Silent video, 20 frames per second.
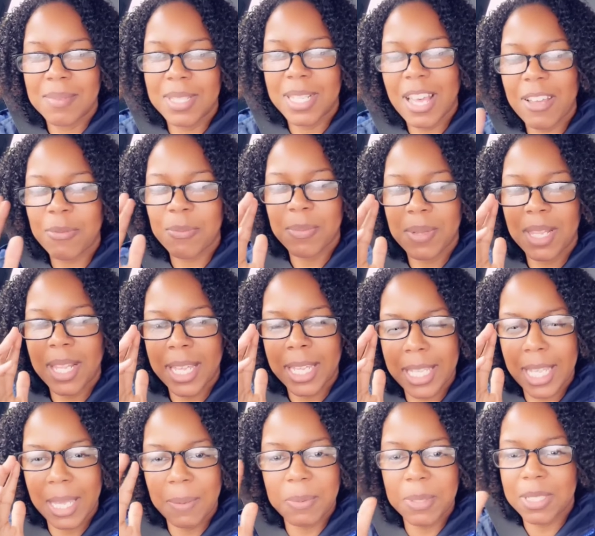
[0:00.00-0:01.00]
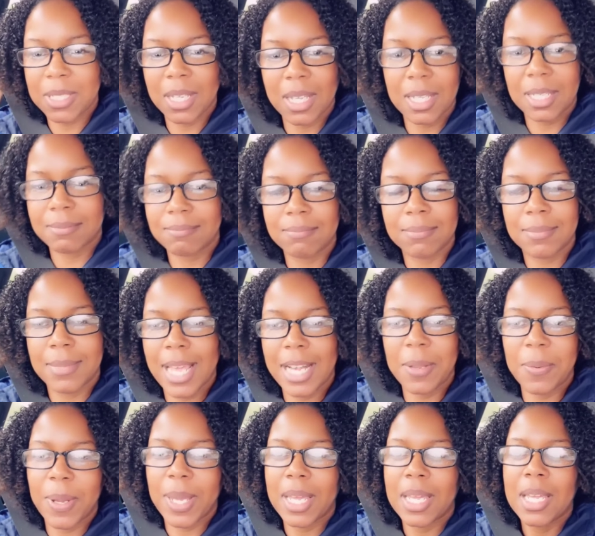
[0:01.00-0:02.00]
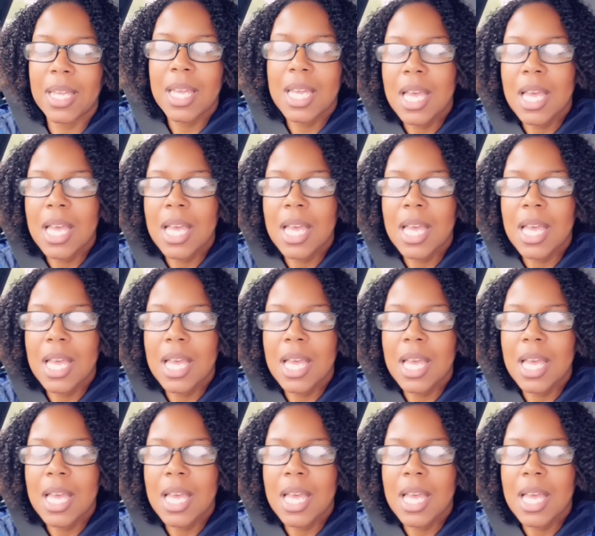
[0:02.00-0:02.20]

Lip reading: left. Like it was like, anyway,